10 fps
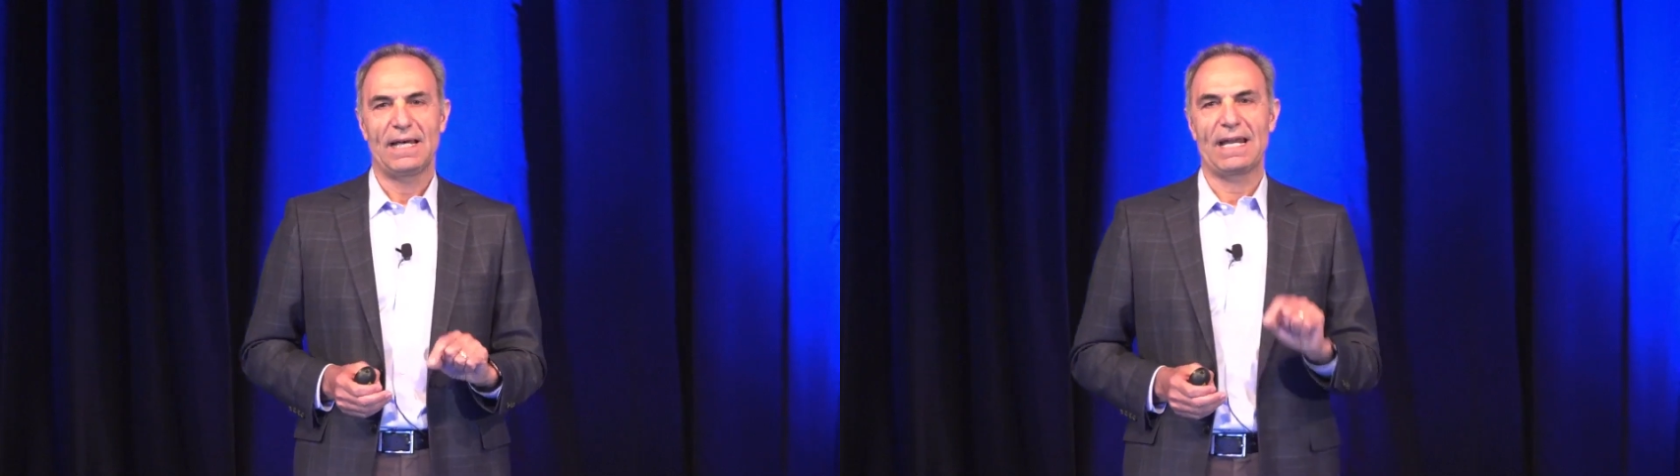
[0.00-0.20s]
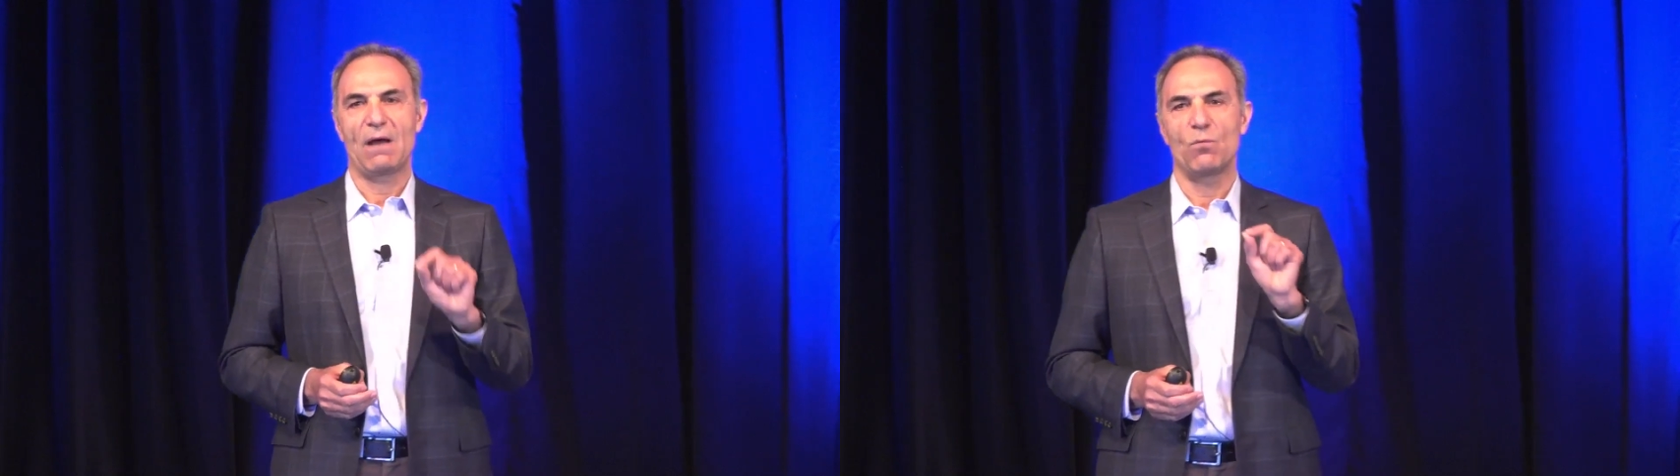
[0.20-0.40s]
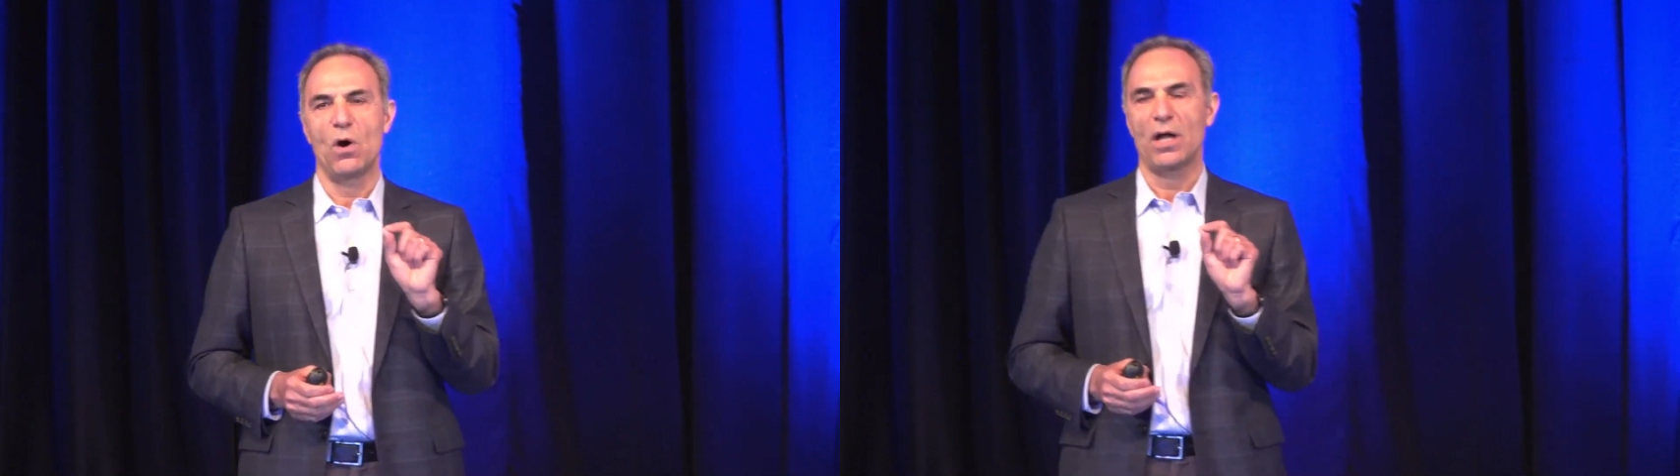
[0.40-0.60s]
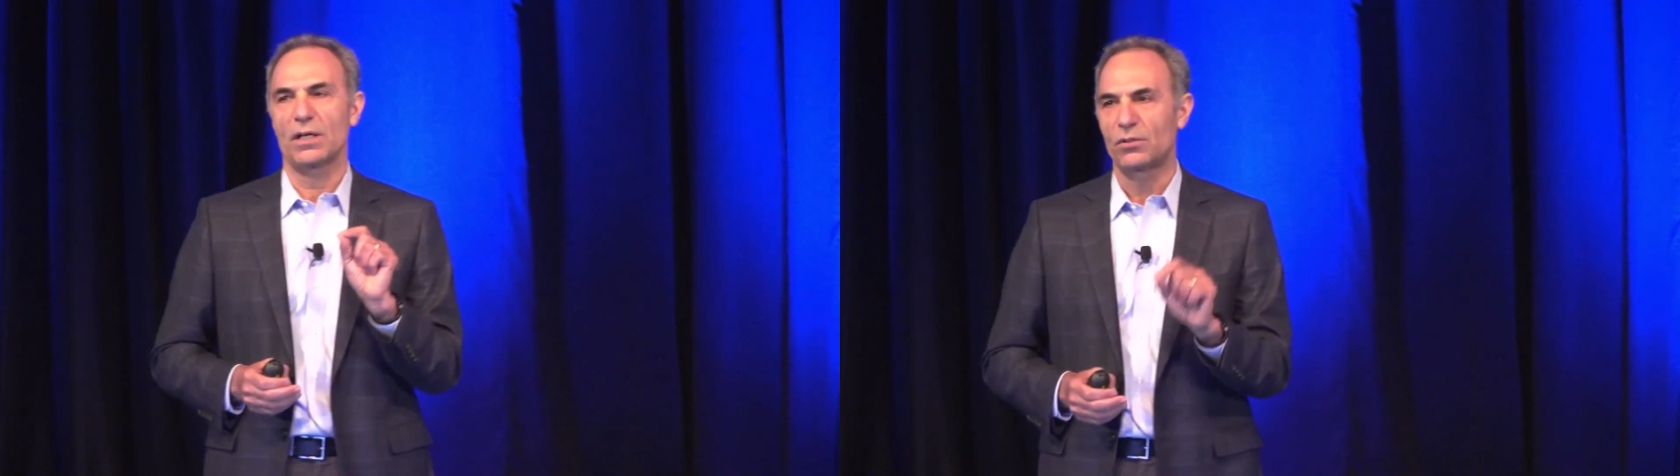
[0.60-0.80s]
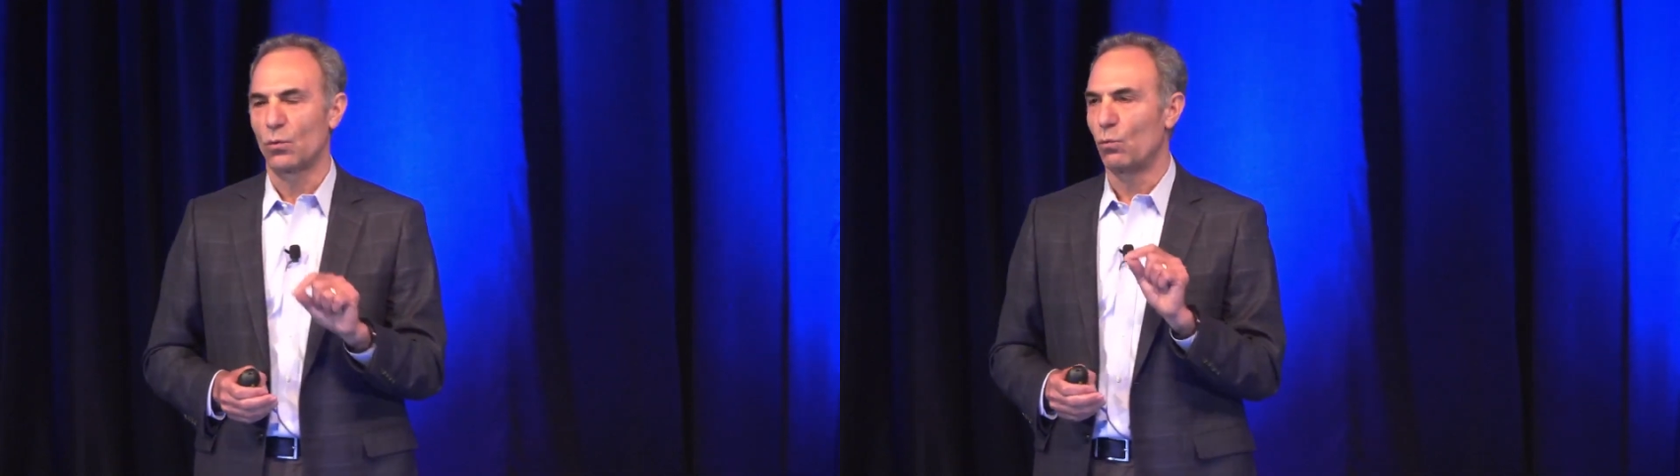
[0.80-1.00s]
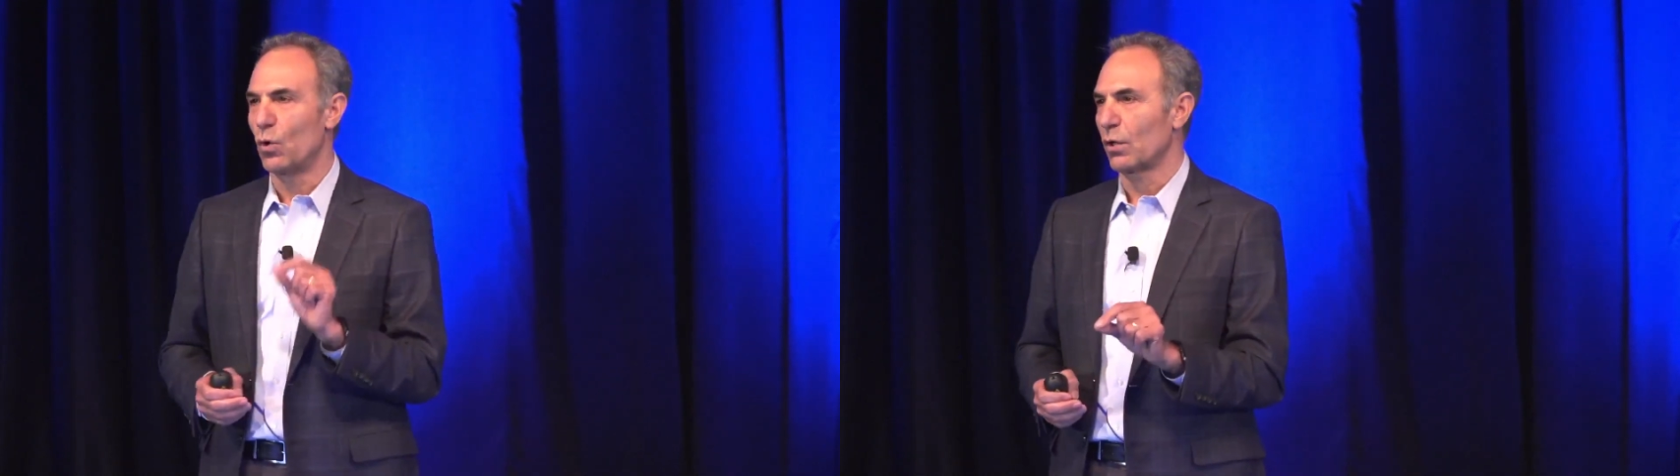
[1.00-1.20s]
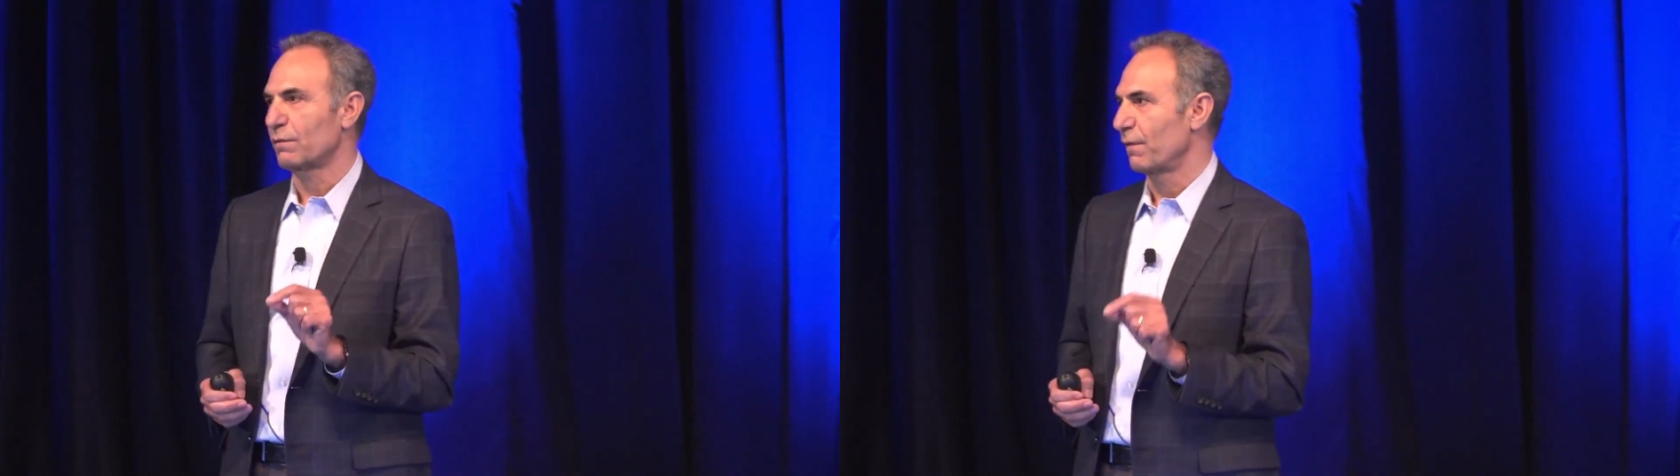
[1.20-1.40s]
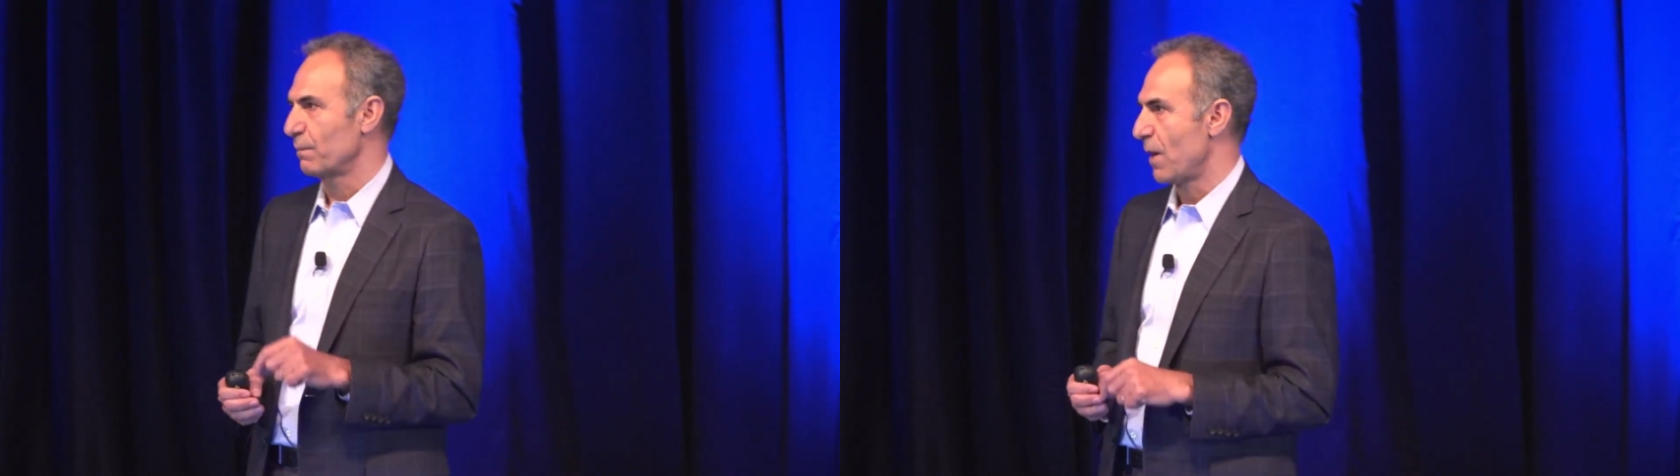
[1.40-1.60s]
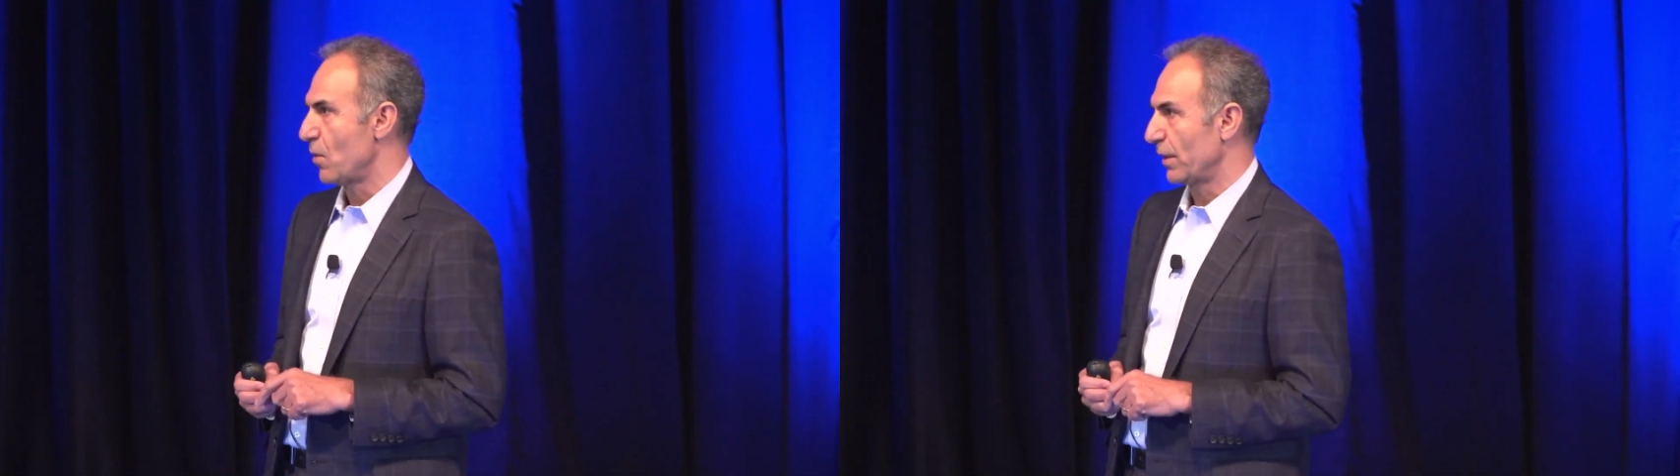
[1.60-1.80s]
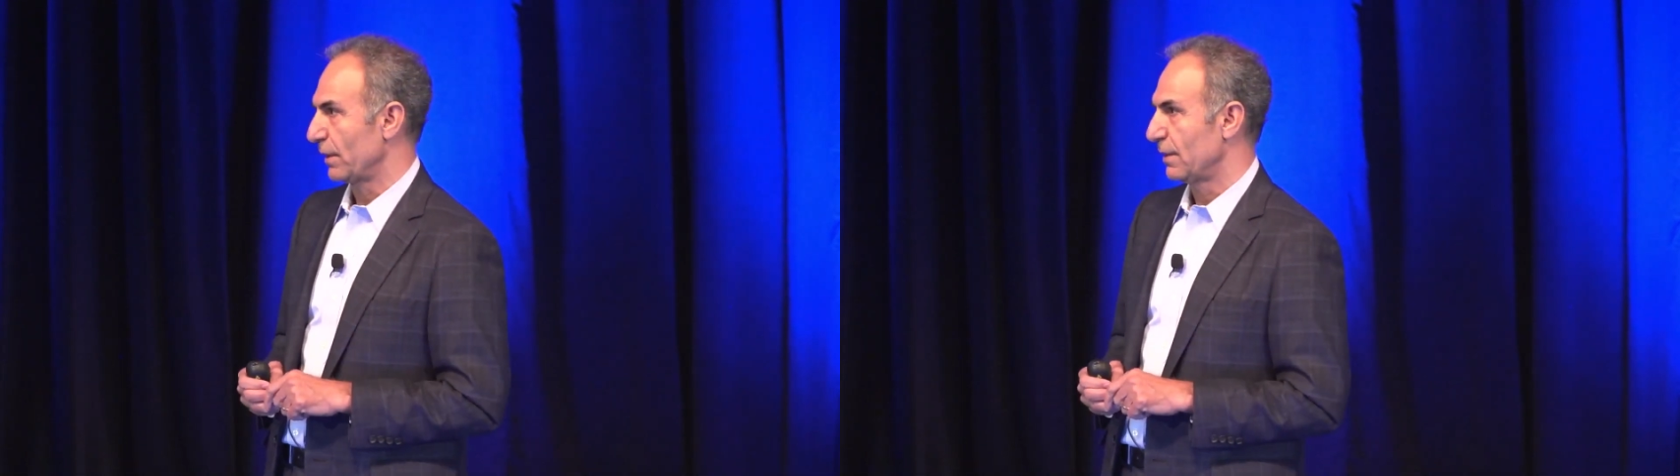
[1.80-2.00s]
and I wanted to work for
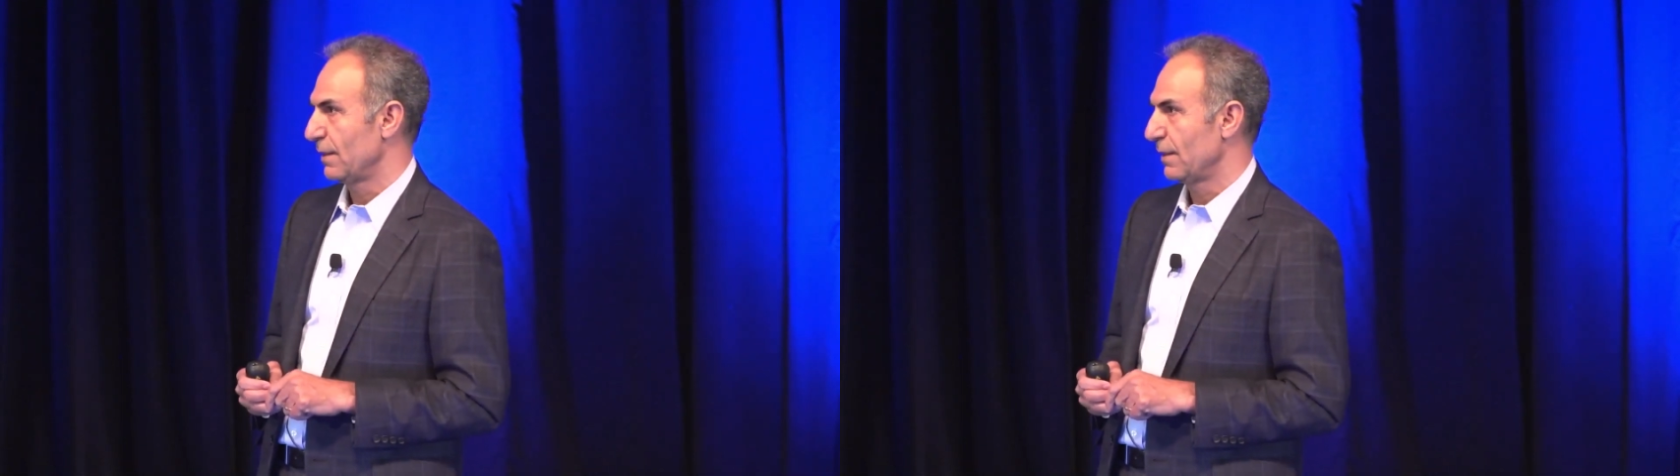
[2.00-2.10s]
Boeing.